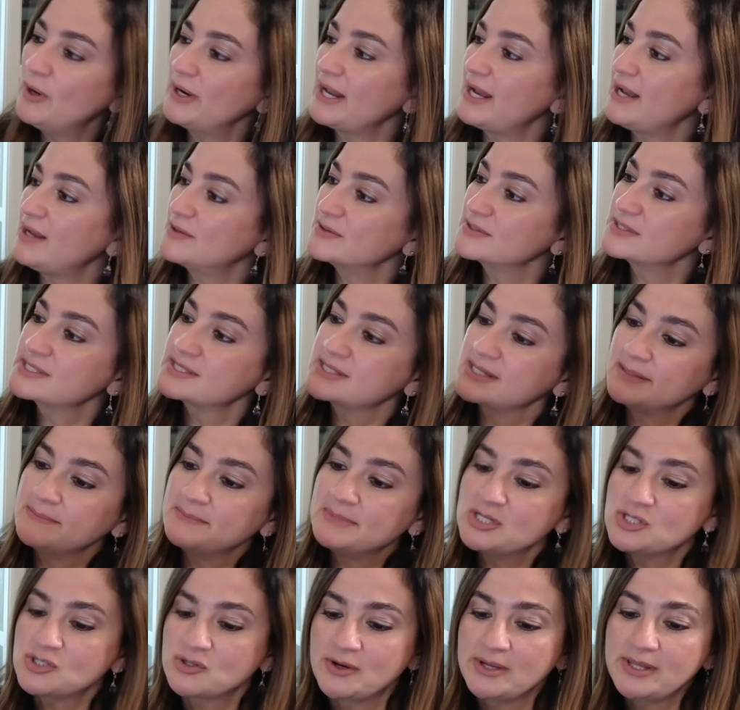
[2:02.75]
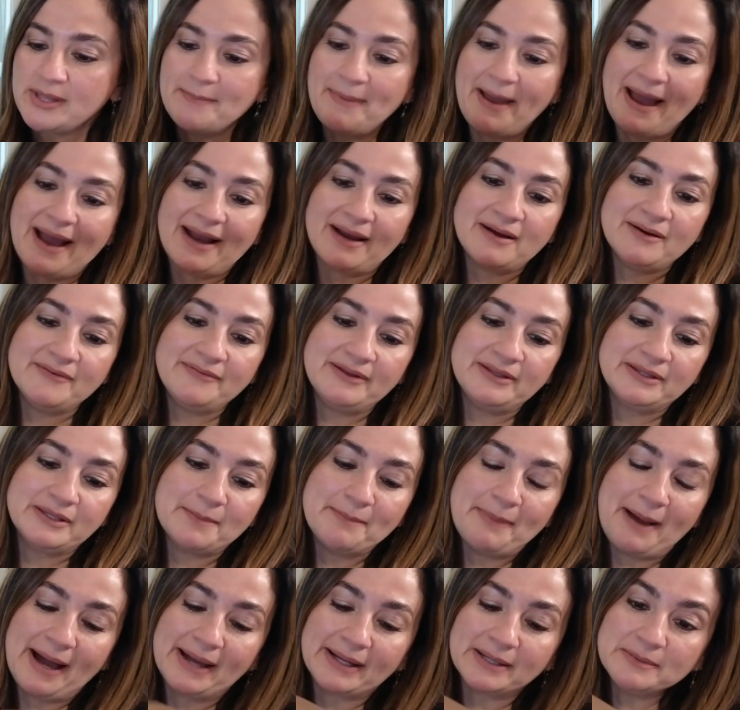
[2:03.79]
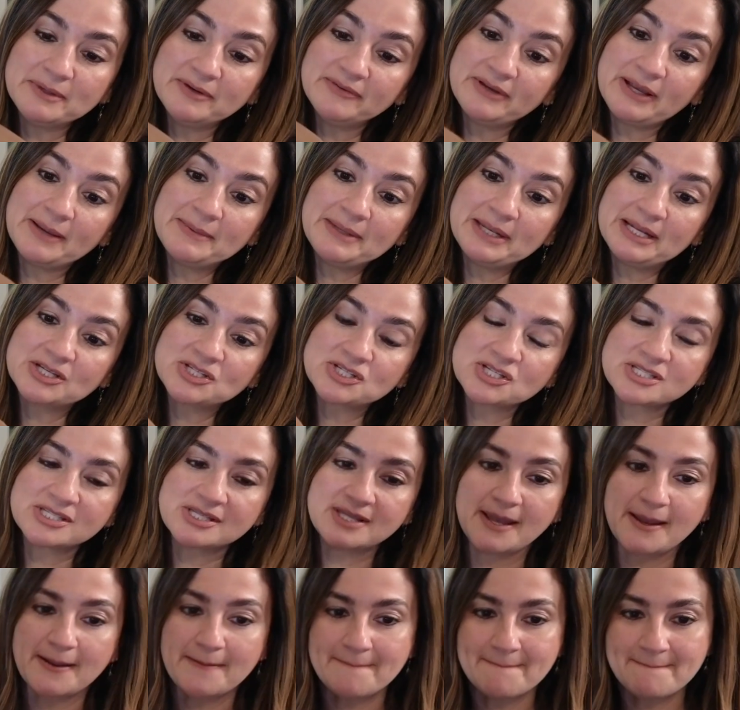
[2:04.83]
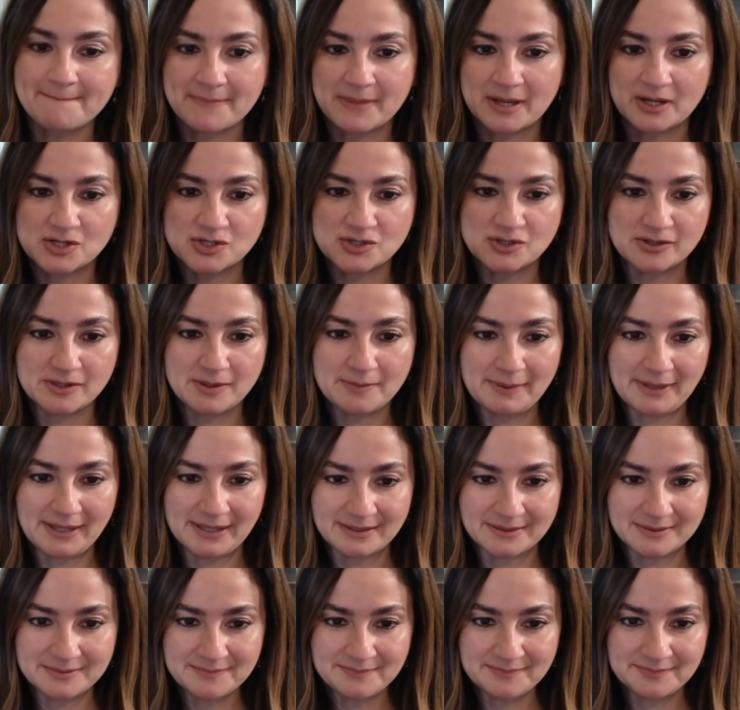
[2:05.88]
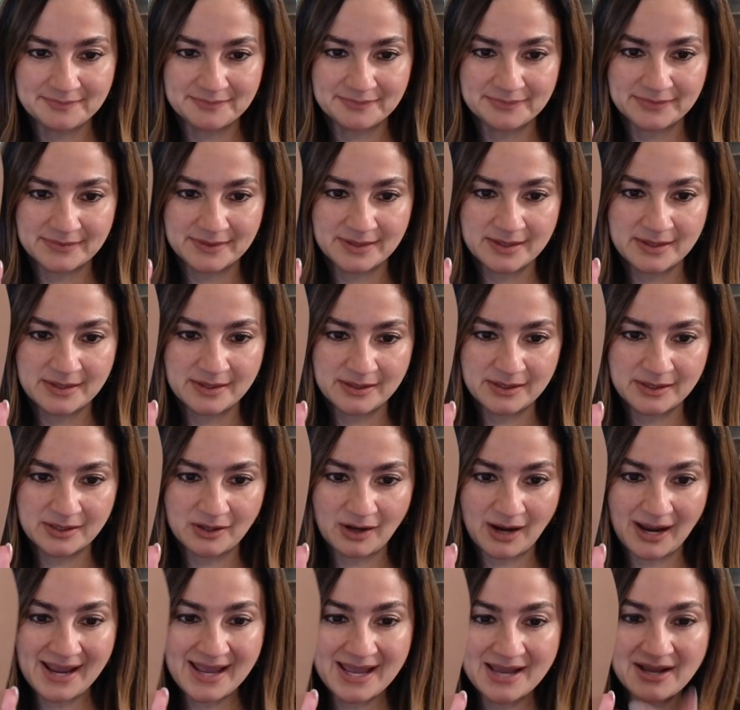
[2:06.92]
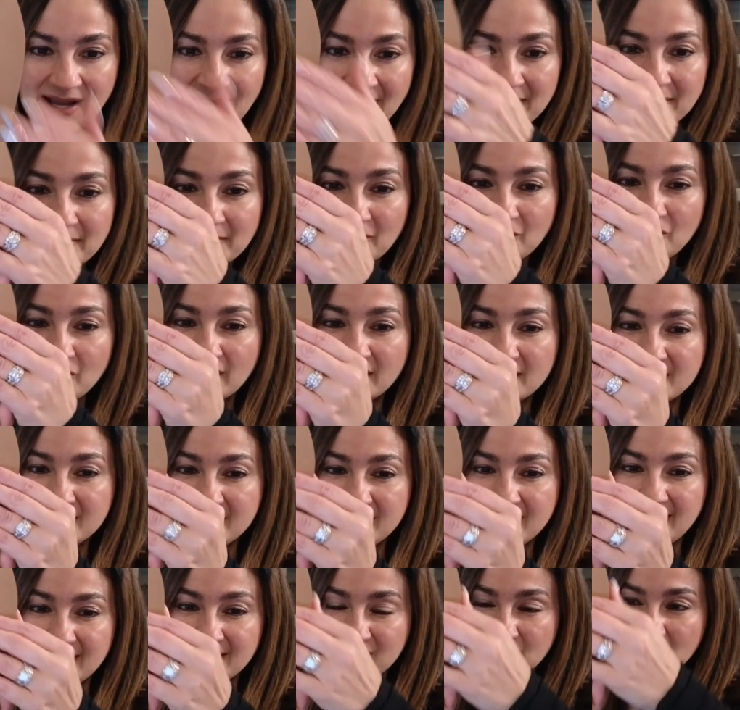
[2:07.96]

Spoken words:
else? Let me show you the back of it, the bottom of it. I mean, I should say, I'll show you the bottom. You know, you know, you can see I still